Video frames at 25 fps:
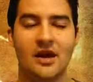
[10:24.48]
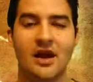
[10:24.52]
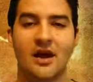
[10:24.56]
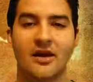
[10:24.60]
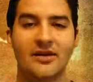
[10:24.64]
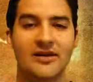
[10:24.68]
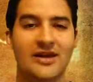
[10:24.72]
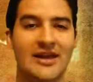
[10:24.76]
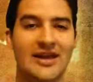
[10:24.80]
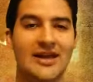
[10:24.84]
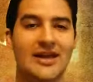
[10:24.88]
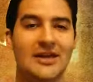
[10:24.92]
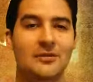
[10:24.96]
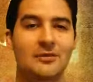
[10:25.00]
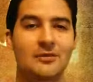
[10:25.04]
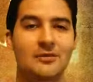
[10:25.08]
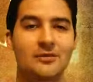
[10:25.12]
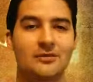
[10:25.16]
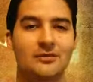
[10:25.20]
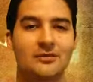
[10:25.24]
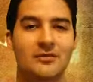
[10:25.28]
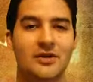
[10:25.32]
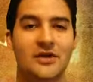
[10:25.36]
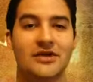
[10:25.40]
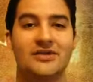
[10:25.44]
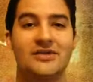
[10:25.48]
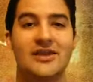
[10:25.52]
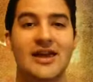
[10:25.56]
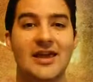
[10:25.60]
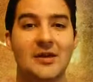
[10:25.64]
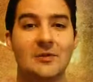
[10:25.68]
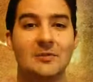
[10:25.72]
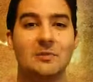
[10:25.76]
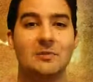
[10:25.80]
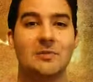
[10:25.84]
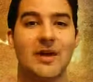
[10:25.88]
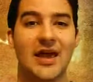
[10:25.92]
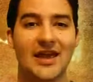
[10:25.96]
A name
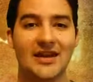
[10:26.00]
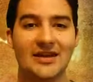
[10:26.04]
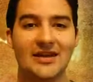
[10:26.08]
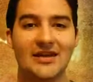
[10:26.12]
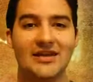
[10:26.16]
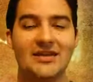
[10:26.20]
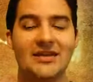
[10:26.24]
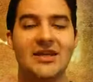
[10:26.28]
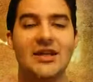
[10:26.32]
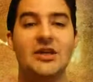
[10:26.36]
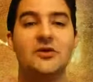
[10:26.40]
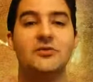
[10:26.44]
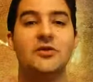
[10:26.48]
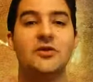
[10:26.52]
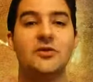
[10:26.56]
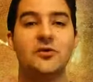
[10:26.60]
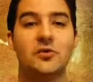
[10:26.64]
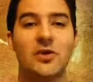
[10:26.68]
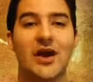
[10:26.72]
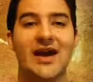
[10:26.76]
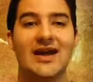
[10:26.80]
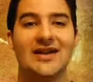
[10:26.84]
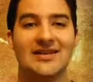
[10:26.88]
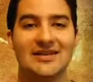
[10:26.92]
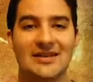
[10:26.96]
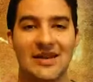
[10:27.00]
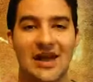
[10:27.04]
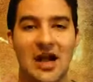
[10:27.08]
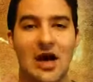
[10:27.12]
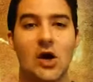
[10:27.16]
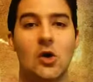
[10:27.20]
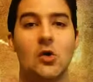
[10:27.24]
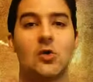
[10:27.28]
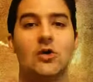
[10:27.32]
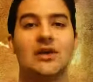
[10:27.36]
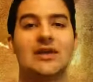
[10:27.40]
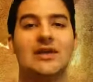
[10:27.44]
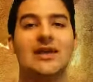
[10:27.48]
that many even right
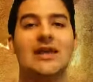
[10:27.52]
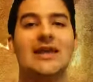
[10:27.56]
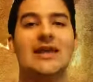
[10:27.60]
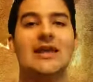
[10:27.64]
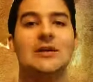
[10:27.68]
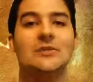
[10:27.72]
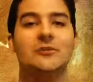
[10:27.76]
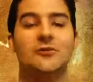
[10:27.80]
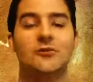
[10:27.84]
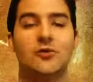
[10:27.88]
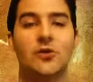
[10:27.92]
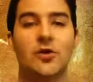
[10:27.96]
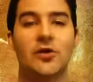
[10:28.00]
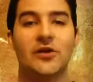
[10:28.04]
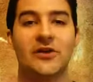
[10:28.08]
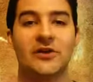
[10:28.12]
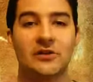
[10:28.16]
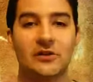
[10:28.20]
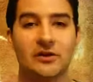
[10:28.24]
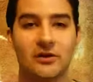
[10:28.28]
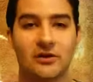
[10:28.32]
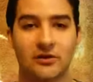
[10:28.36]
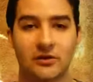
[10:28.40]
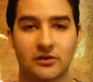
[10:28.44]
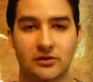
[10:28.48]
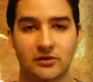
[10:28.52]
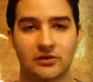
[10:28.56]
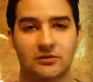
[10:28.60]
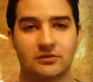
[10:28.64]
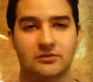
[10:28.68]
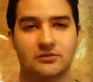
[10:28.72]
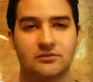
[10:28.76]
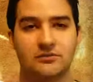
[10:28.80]
now claim for their own.